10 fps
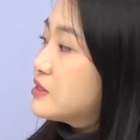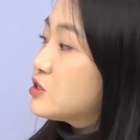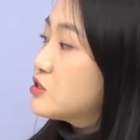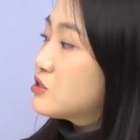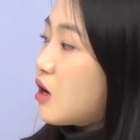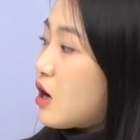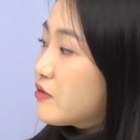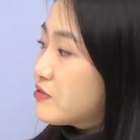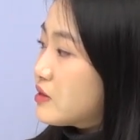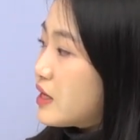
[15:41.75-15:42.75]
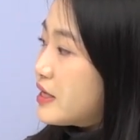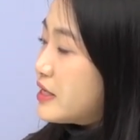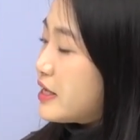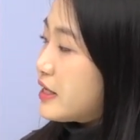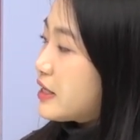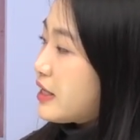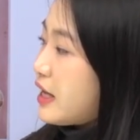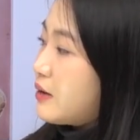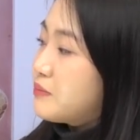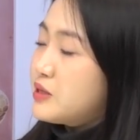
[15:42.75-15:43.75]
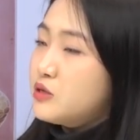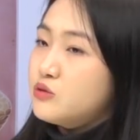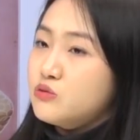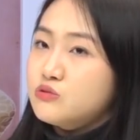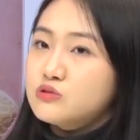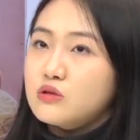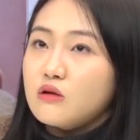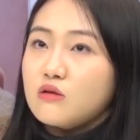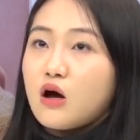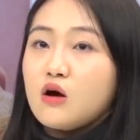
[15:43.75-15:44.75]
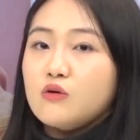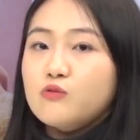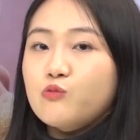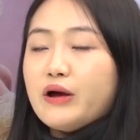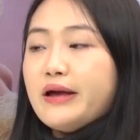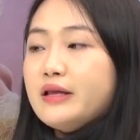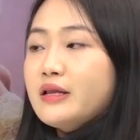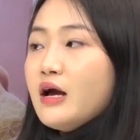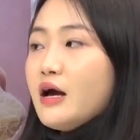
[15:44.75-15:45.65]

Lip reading: soft light can be used a lot when